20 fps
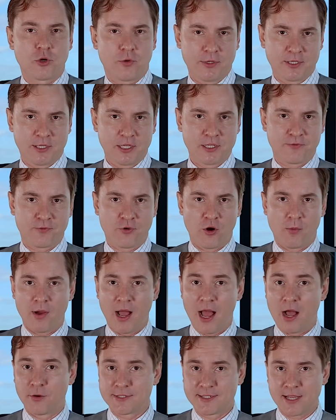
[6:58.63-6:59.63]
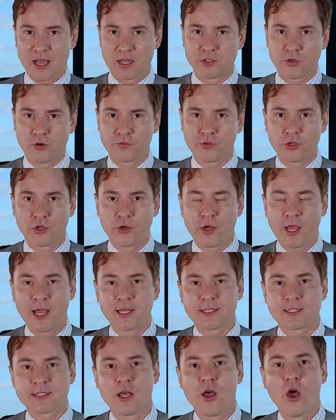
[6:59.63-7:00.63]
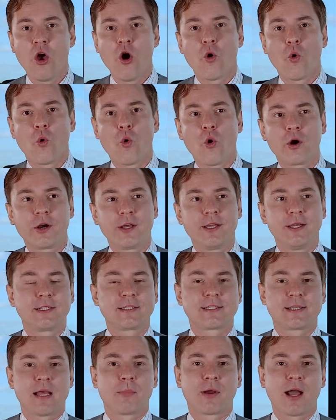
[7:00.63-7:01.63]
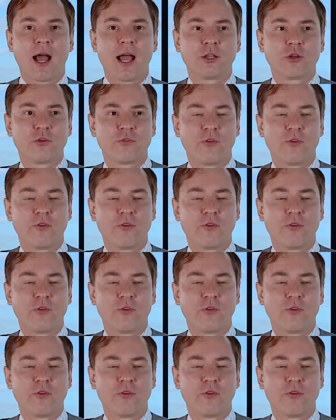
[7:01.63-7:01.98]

services from outside of the US, or it's some kind